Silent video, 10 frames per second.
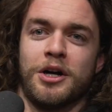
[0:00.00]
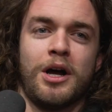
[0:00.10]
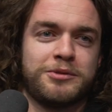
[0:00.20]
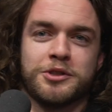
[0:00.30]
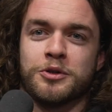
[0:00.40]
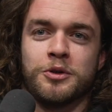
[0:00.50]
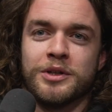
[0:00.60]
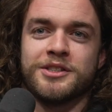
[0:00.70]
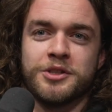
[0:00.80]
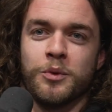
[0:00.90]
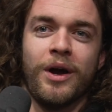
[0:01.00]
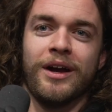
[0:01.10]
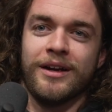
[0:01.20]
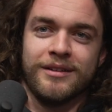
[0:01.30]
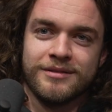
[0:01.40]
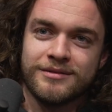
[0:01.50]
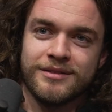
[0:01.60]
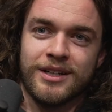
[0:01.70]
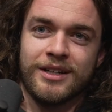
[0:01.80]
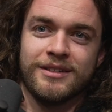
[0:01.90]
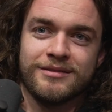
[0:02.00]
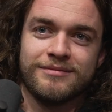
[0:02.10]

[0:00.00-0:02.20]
obstacle is the way, right?